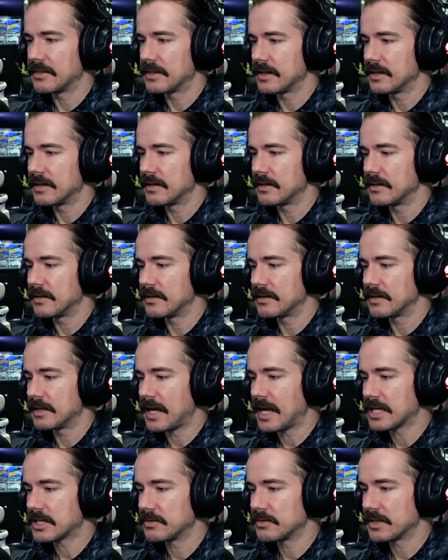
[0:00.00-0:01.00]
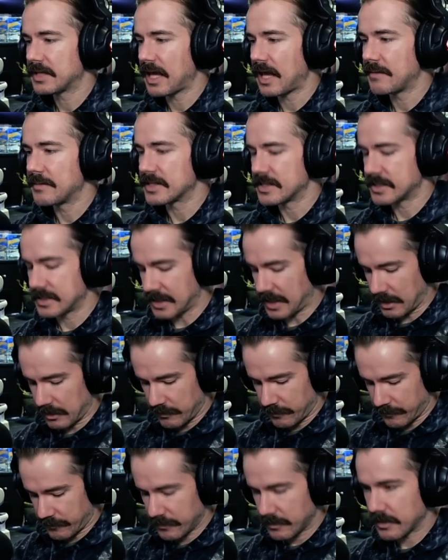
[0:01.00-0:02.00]
the actual game
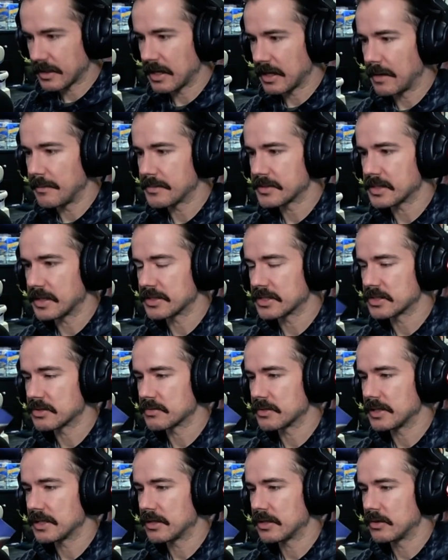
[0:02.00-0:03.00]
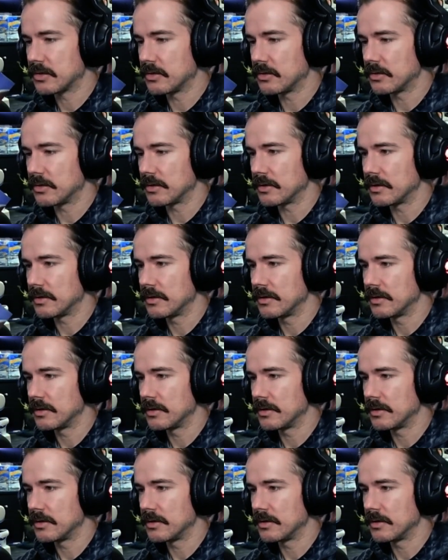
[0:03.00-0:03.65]
itself comes on this really cool...